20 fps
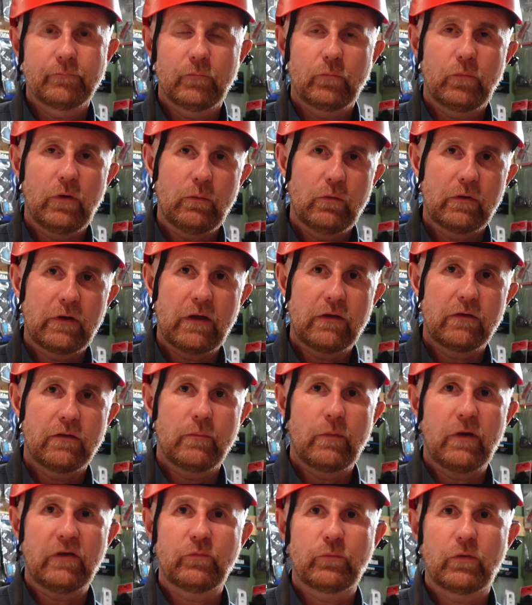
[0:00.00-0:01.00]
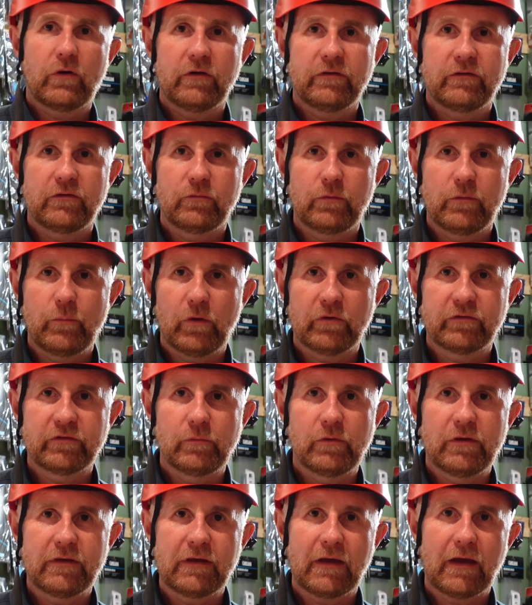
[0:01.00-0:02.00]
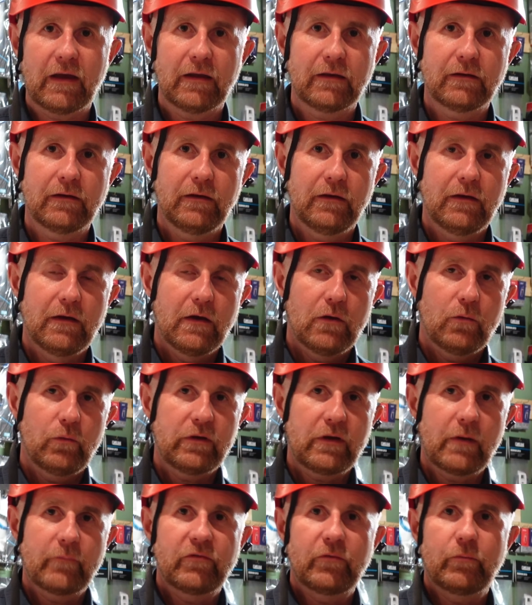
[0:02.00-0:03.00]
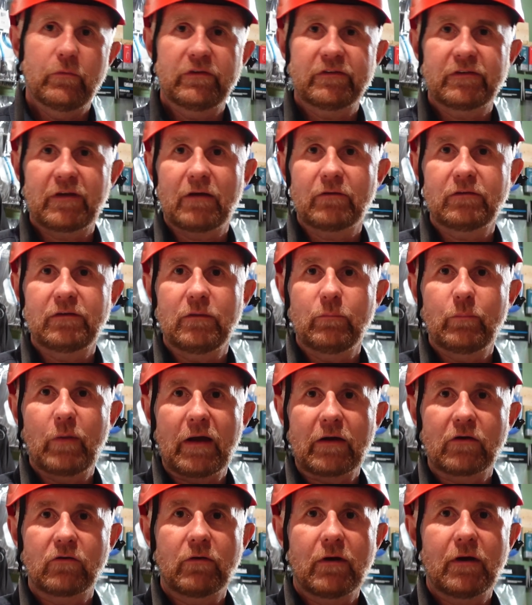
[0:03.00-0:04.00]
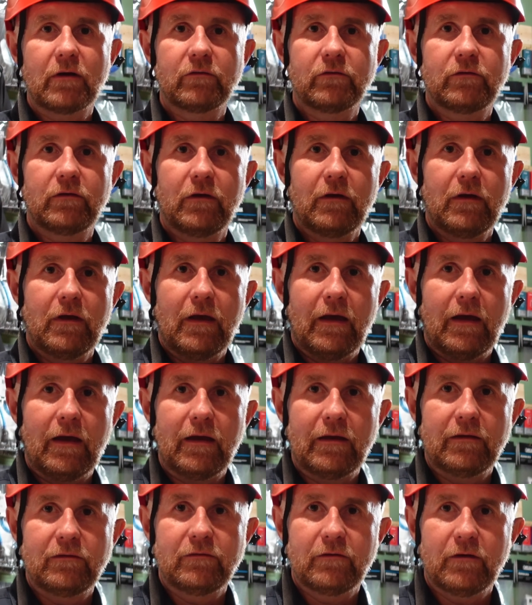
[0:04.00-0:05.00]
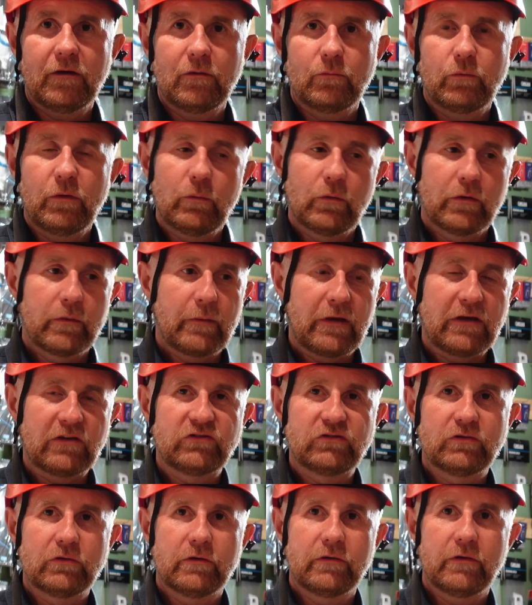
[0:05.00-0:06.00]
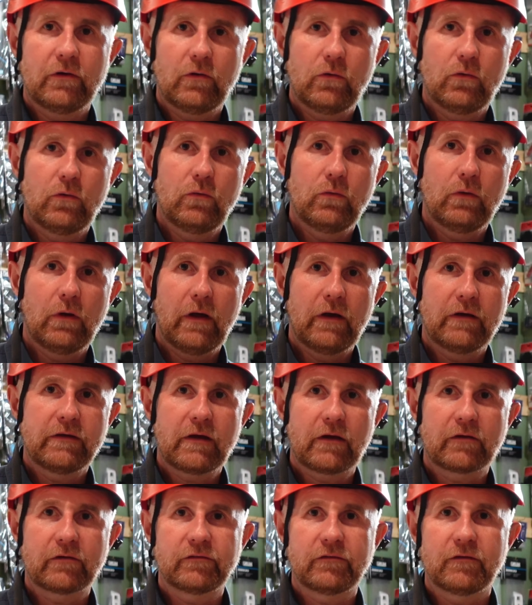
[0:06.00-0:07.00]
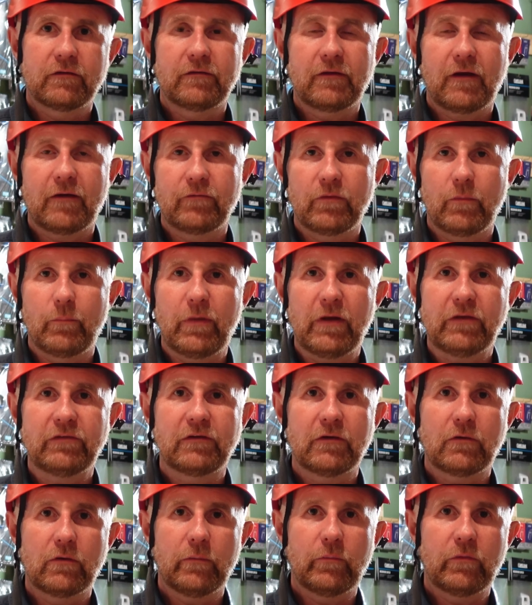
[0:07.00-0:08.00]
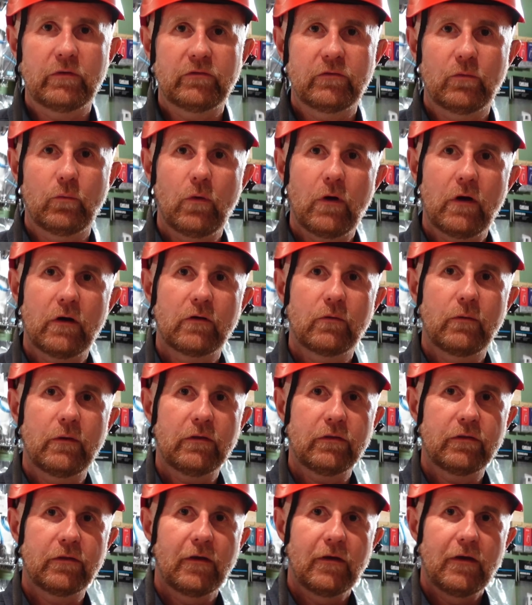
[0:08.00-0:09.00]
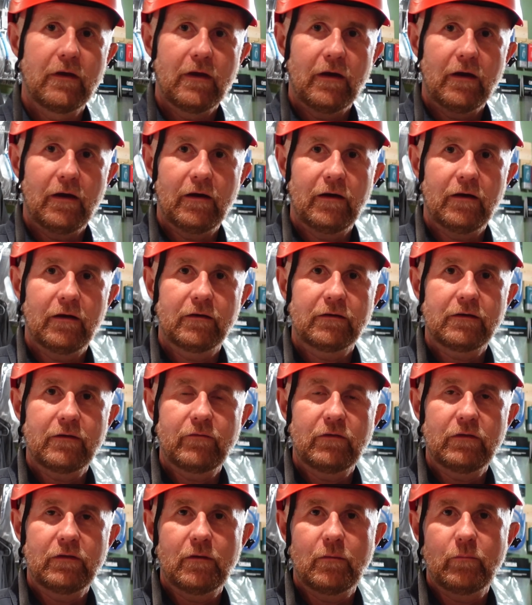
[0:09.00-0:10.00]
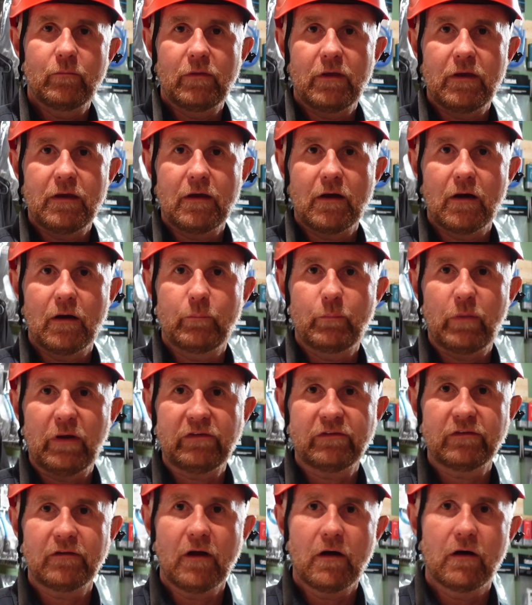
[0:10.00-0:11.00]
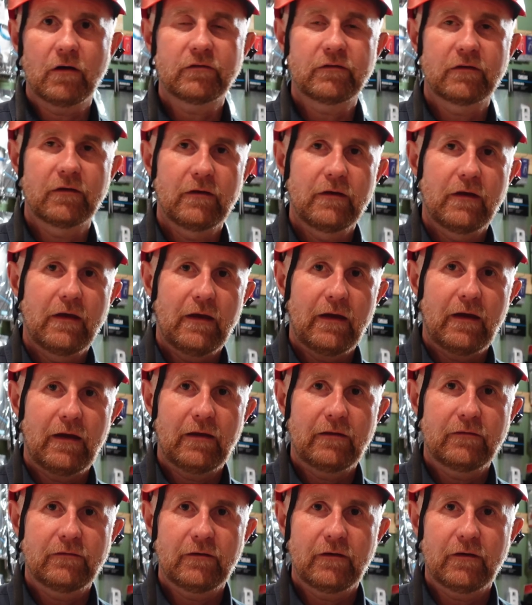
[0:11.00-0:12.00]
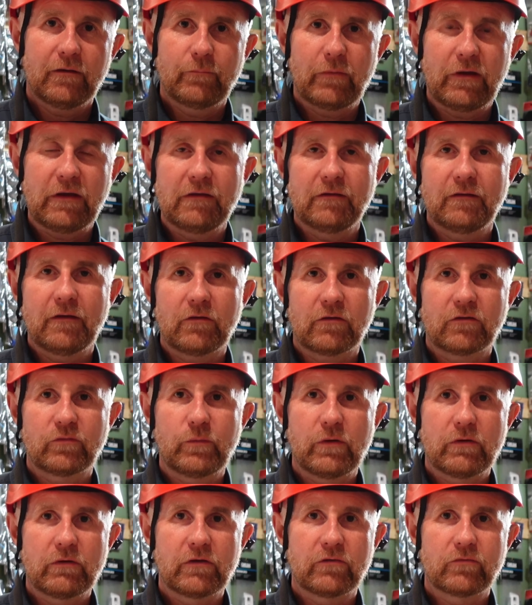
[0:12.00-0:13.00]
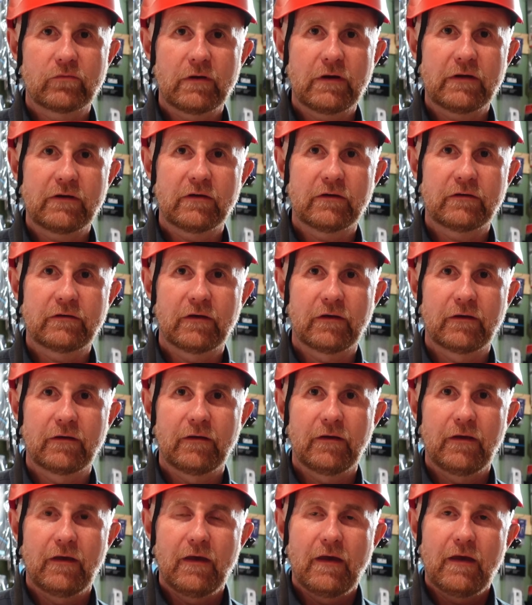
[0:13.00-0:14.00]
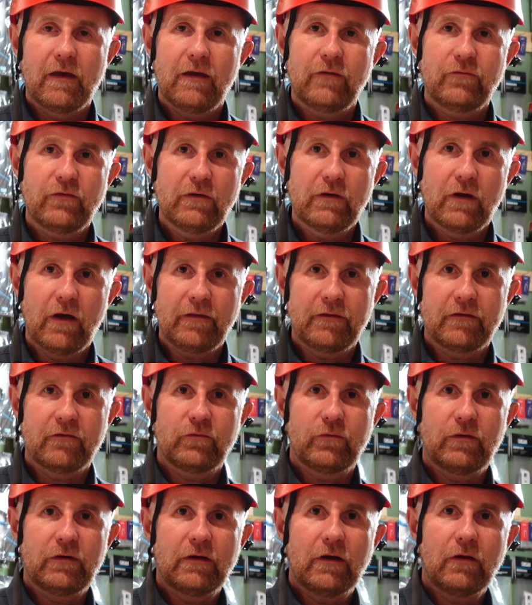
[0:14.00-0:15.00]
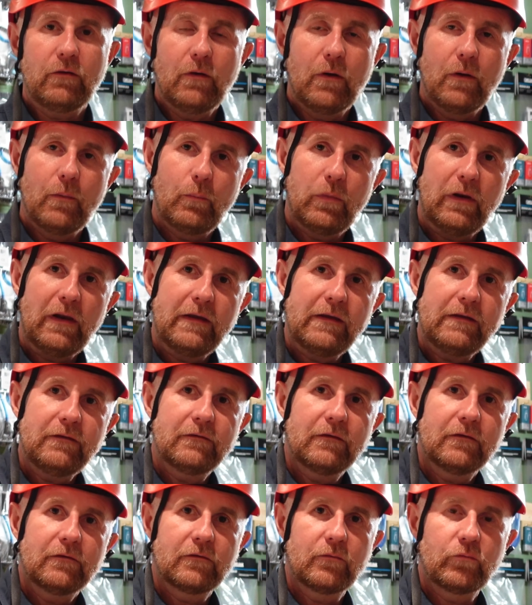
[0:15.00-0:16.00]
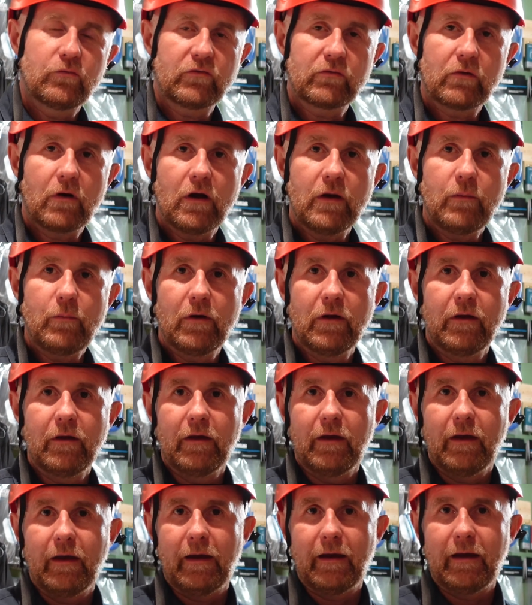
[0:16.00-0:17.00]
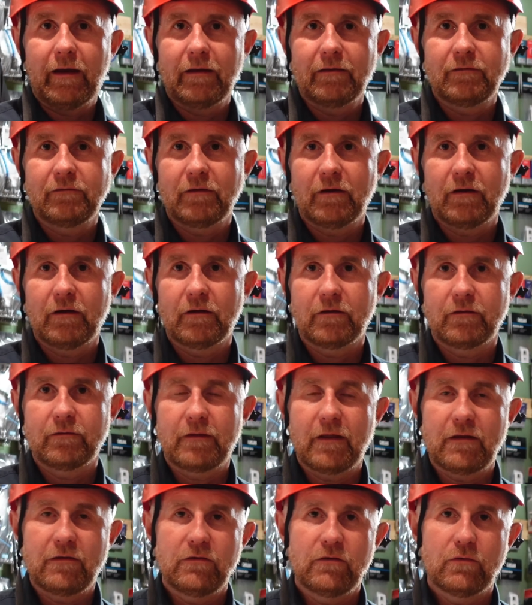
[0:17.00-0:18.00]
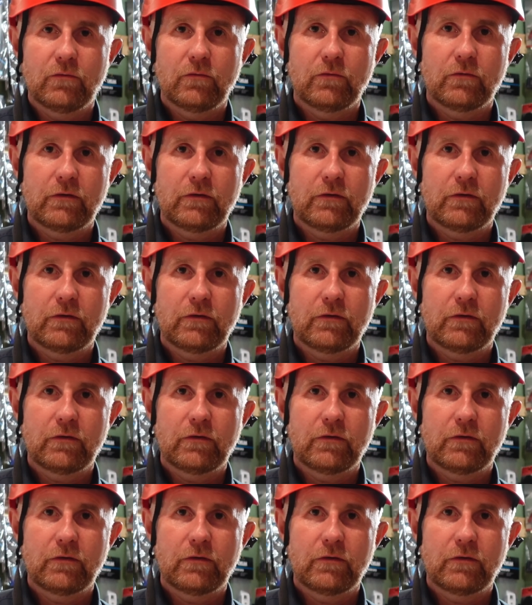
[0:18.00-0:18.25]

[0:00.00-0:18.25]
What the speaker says: We will get you the best prices we possibly can. We come from a scouting background, and we want to make sure that all youngsters have the best equipment to work with, giving them the best start and making their experience really good. If you'd like this video, please subscribe, and then you'll